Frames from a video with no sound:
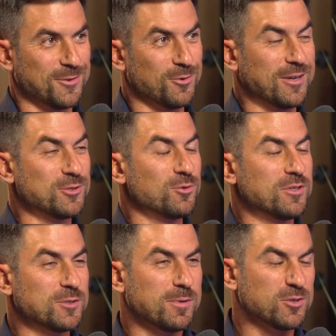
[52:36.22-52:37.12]
You guys do
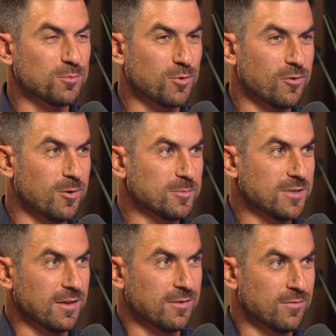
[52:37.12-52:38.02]
any special programs
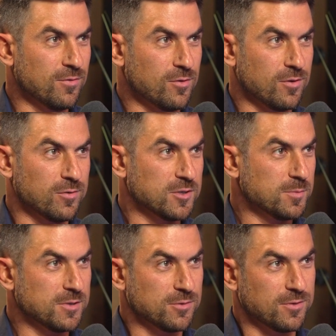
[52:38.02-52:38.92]
like for
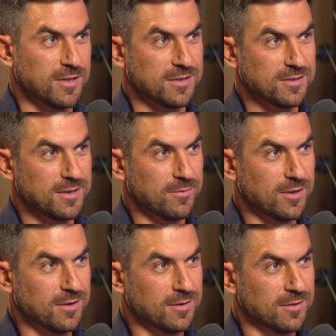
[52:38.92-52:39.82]
Christmas or
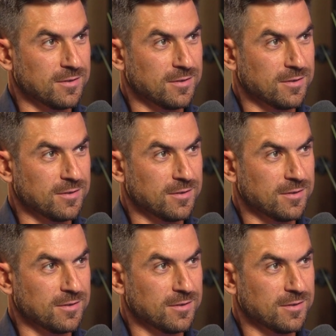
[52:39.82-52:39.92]
Thanksgiving?